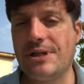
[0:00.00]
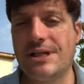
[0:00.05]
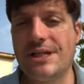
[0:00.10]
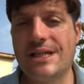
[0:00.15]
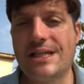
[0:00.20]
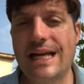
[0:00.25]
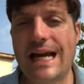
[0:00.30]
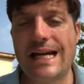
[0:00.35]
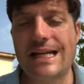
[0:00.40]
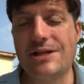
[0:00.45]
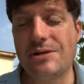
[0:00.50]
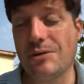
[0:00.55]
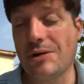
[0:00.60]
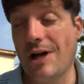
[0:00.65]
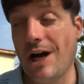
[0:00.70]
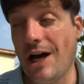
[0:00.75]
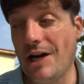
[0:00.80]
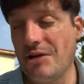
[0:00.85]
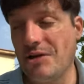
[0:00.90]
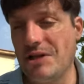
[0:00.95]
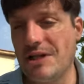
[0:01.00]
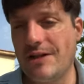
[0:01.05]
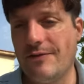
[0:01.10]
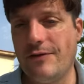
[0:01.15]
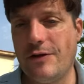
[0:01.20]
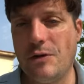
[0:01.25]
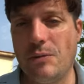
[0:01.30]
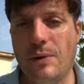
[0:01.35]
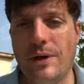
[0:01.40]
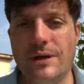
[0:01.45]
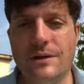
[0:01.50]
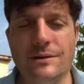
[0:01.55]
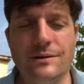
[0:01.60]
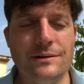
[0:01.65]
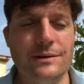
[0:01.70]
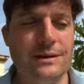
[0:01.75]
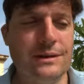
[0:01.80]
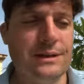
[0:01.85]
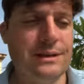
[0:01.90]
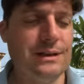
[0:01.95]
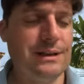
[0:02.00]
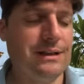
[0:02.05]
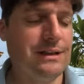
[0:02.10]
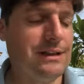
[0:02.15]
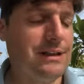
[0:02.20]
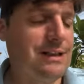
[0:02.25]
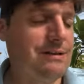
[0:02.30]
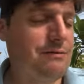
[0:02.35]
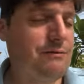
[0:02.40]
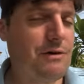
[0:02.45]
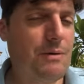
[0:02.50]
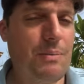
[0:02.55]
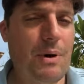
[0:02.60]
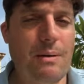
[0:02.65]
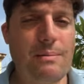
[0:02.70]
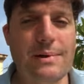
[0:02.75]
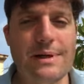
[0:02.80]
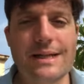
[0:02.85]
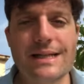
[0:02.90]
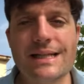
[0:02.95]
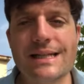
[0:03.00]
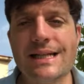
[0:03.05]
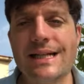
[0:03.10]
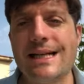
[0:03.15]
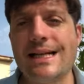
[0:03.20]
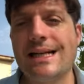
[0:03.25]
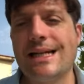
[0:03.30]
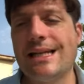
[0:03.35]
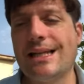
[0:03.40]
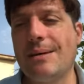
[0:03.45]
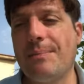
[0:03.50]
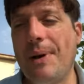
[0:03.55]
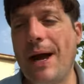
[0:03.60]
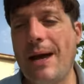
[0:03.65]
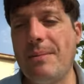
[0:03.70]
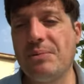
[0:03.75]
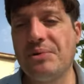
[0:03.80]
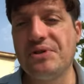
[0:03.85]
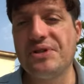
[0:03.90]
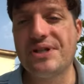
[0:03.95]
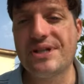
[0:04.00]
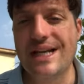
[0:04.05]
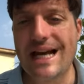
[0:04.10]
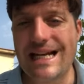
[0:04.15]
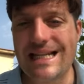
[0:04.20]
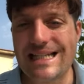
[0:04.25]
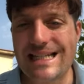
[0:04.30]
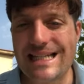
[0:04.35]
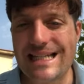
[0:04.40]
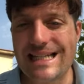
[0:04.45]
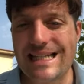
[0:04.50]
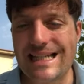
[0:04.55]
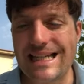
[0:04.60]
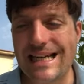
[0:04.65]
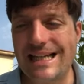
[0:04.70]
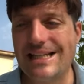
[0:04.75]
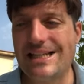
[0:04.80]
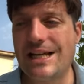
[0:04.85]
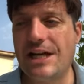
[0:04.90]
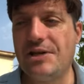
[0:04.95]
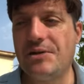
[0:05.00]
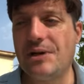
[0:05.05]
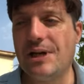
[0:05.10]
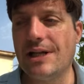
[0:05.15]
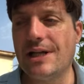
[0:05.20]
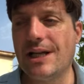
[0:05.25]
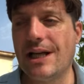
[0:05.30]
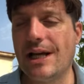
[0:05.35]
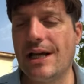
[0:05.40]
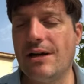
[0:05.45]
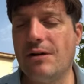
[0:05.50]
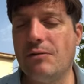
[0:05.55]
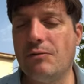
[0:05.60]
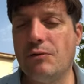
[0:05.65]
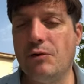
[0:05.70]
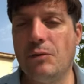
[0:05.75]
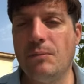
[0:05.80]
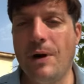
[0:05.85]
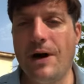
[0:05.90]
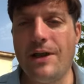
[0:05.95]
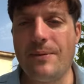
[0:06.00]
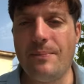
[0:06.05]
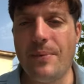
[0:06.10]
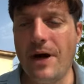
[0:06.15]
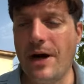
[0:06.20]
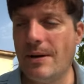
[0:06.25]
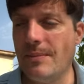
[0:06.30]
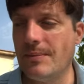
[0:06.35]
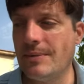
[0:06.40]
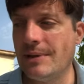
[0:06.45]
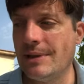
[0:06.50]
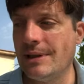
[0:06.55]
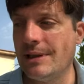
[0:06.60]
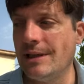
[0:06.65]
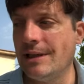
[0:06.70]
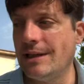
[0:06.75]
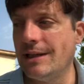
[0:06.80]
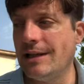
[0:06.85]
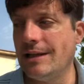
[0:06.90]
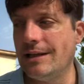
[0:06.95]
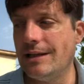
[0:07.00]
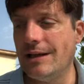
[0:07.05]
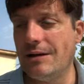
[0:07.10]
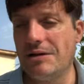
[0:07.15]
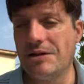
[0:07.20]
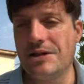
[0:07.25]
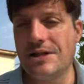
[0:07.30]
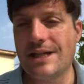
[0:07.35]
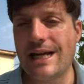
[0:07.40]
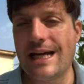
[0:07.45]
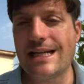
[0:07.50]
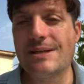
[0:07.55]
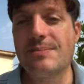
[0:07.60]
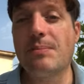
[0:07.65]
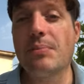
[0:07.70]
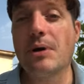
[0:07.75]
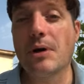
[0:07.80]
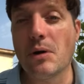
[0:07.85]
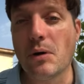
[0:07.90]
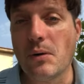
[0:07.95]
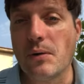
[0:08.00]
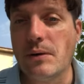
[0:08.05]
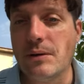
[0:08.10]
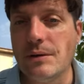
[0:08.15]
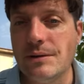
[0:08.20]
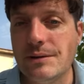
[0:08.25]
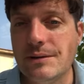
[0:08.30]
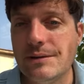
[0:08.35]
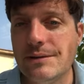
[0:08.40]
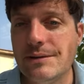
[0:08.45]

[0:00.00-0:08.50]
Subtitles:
states or countries, if you will, different republics, the Papal States in central Italy, ruled by the Pope. Note it's states plural,